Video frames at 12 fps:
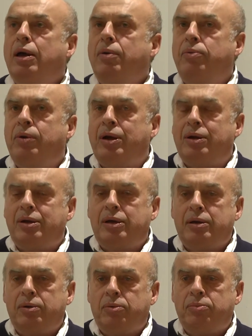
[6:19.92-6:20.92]
We
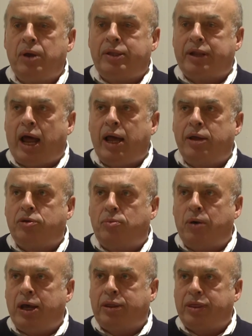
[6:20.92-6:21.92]
are trying to make